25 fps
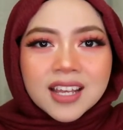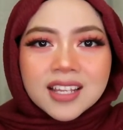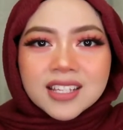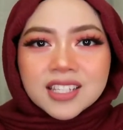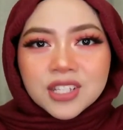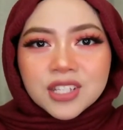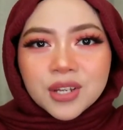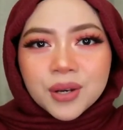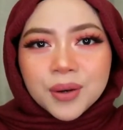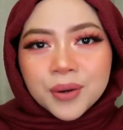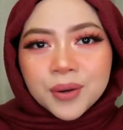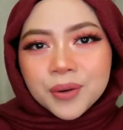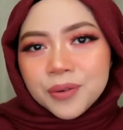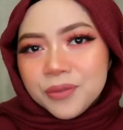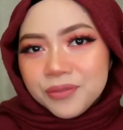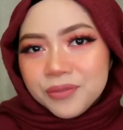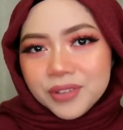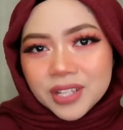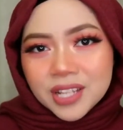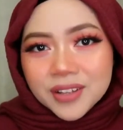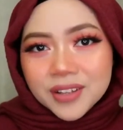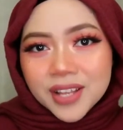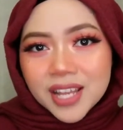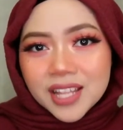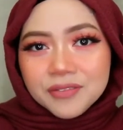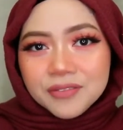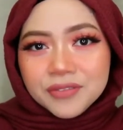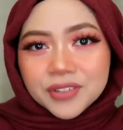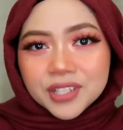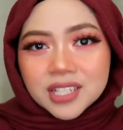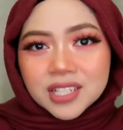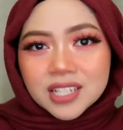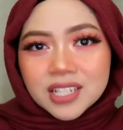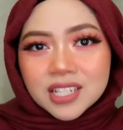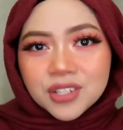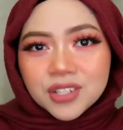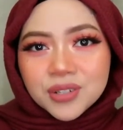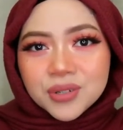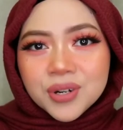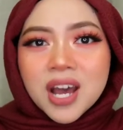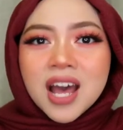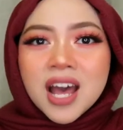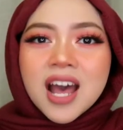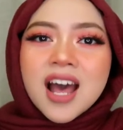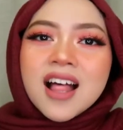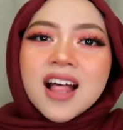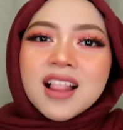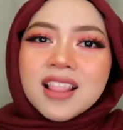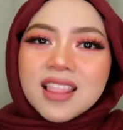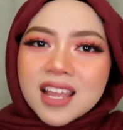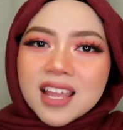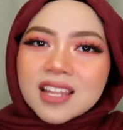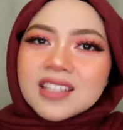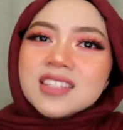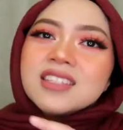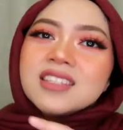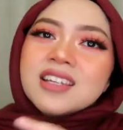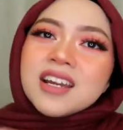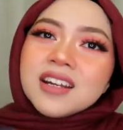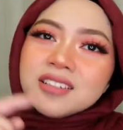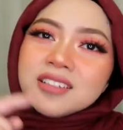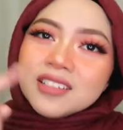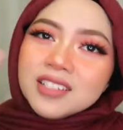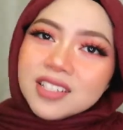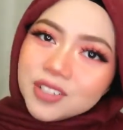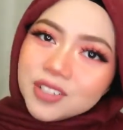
So without any further ado, let's start the